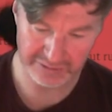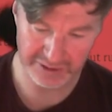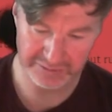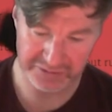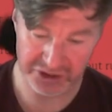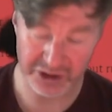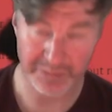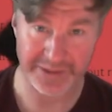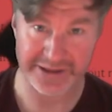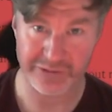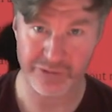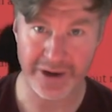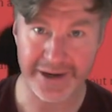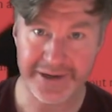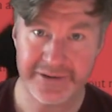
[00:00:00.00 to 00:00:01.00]
I'm stopping the
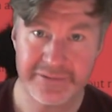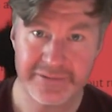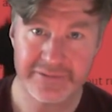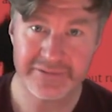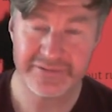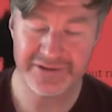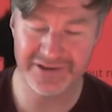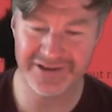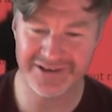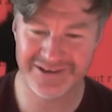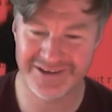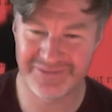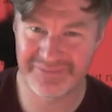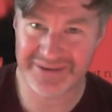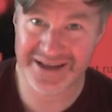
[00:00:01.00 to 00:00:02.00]
rain.
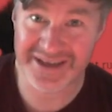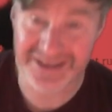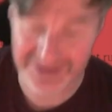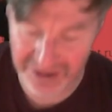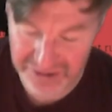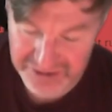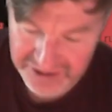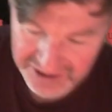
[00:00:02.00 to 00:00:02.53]
I'm playing God.